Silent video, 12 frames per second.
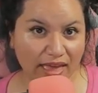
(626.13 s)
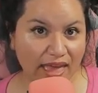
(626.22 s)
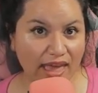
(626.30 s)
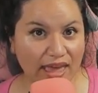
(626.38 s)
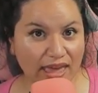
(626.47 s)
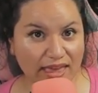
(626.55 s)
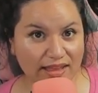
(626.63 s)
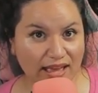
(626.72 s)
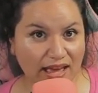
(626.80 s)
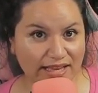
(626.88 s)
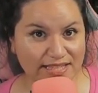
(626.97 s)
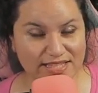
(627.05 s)
And
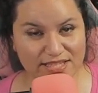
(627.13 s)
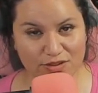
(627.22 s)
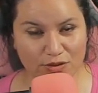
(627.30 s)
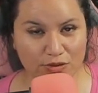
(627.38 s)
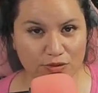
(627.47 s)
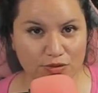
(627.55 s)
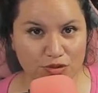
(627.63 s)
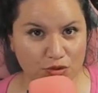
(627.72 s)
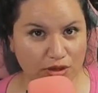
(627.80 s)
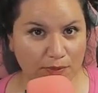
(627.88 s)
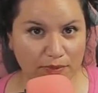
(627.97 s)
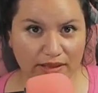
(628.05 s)
I do
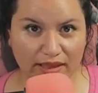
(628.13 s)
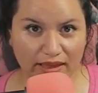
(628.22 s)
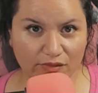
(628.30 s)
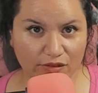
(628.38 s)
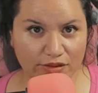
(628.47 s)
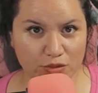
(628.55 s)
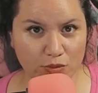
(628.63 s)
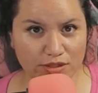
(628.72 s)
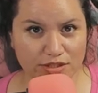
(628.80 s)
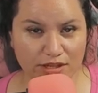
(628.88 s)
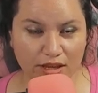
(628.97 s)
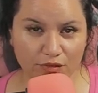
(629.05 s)
stream live on
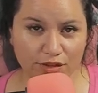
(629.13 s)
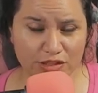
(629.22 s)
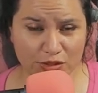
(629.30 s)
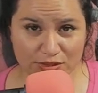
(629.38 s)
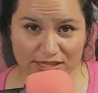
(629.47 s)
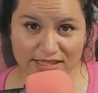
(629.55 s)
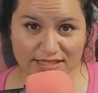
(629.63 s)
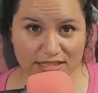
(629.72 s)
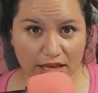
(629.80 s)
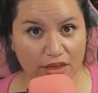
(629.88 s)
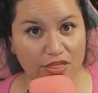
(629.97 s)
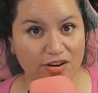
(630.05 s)
Twitch every Tuesdays,
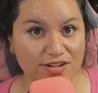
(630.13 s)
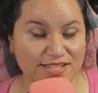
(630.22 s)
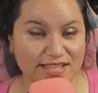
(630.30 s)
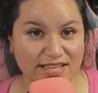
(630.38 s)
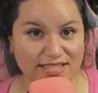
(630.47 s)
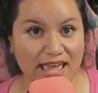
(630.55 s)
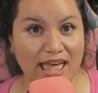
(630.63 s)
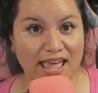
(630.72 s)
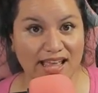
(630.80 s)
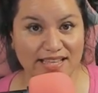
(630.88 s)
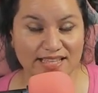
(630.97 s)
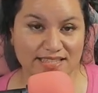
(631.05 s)
Thursdays,
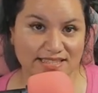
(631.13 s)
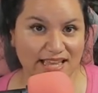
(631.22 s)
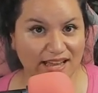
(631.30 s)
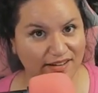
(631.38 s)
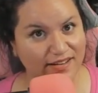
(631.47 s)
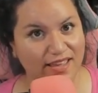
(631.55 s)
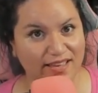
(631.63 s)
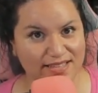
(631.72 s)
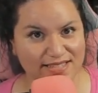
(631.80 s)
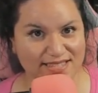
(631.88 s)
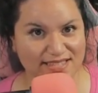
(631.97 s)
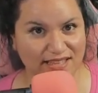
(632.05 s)
and
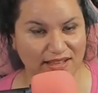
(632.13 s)
Saturdays.